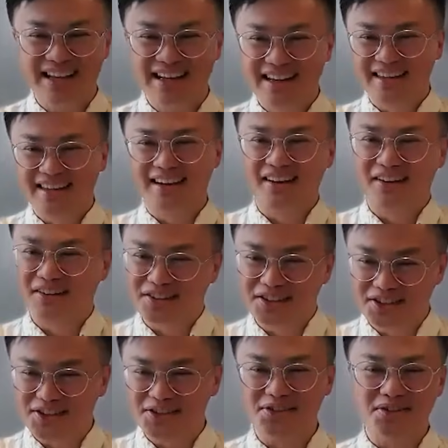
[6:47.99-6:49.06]
I think I
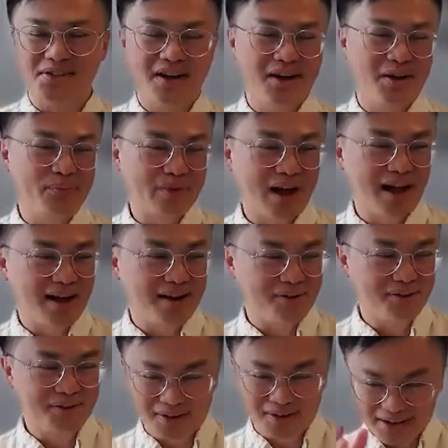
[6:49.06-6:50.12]
heard you
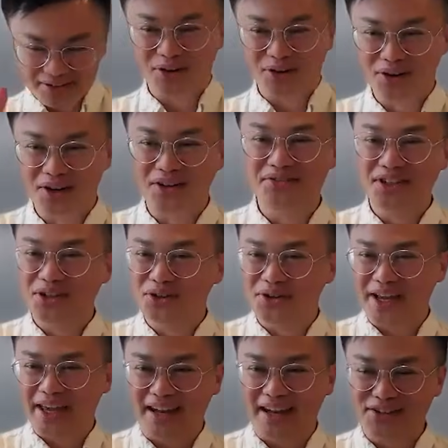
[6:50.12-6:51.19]
or I've heard of you
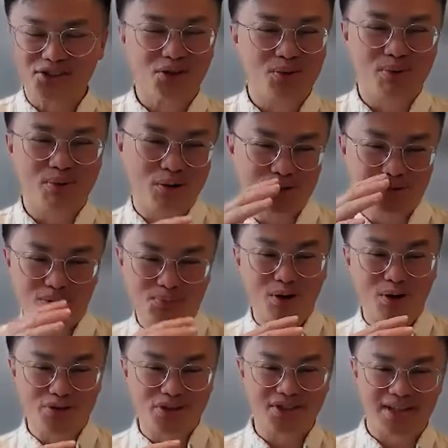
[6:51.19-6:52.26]
in certain
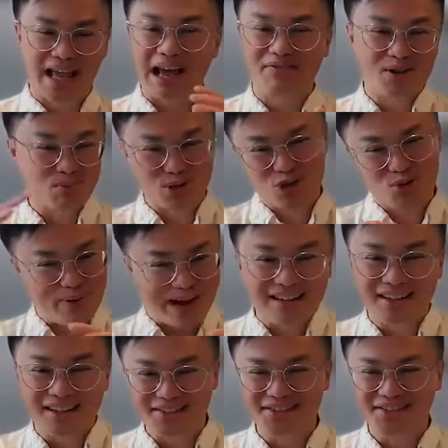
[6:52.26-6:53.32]
posts having
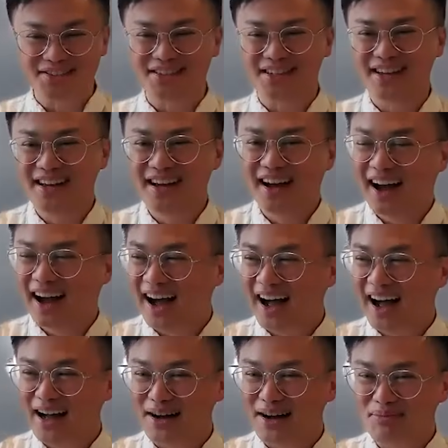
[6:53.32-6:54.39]
perspectives
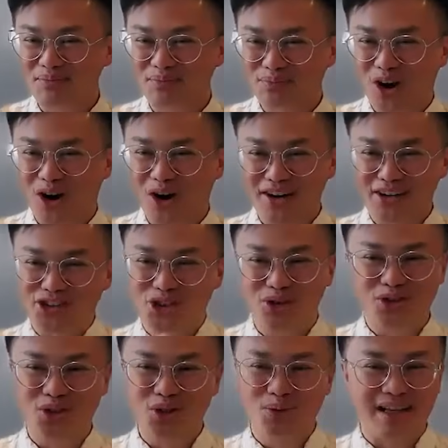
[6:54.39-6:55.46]
on a
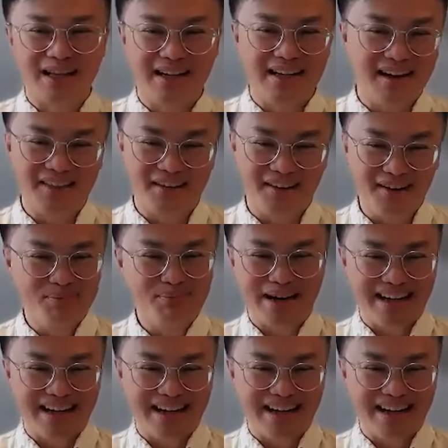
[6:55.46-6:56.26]
certain group than the other.